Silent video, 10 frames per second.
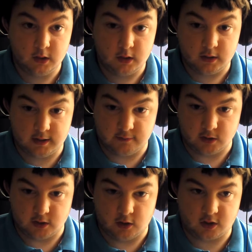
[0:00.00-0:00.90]
give it
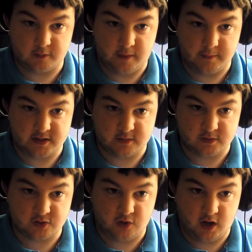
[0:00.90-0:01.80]
a look, maybe
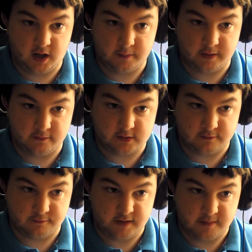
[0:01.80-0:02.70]
subscribe, give her
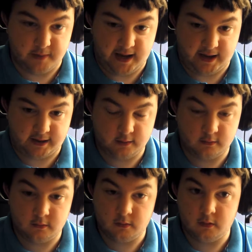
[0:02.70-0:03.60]
some feedback,
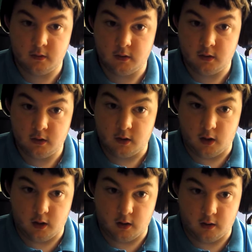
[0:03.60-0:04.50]

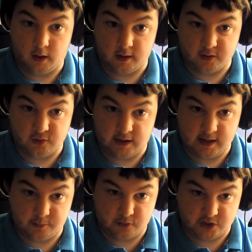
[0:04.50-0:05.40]
I'd
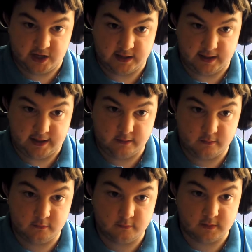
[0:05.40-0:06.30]
greatly appreciate that,
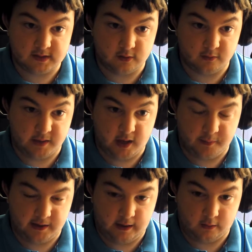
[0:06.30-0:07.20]
because it would be
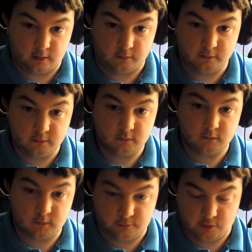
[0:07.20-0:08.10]
helping out a
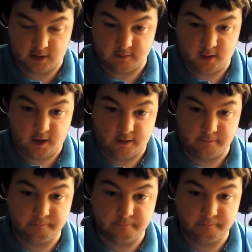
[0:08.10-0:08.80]
friend of mine.